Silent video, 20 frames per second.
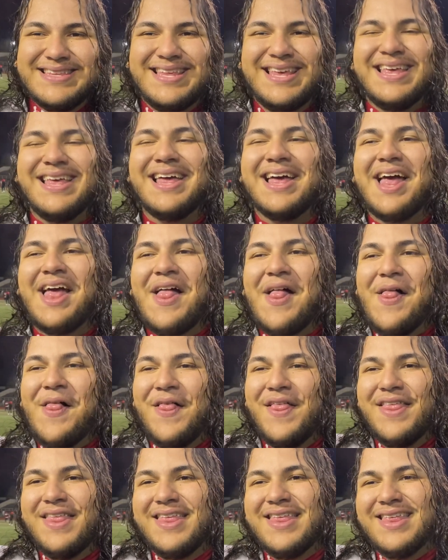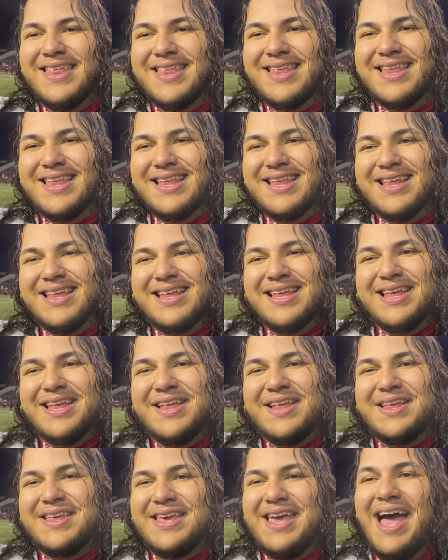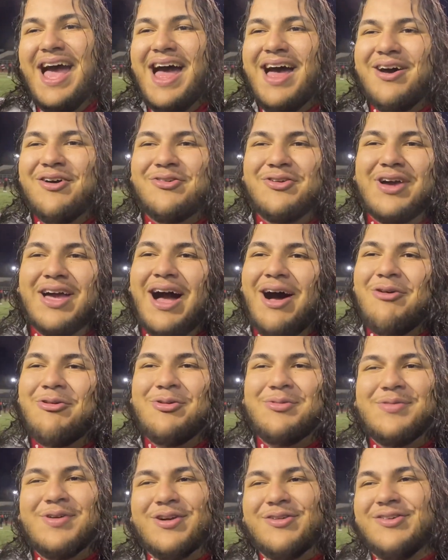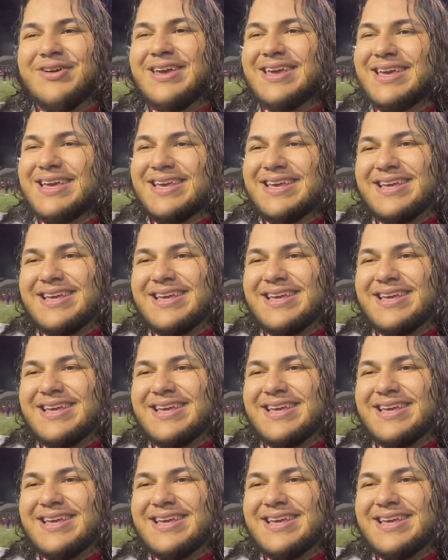You, you got one more week with Bubba. Yeah, we got one more week.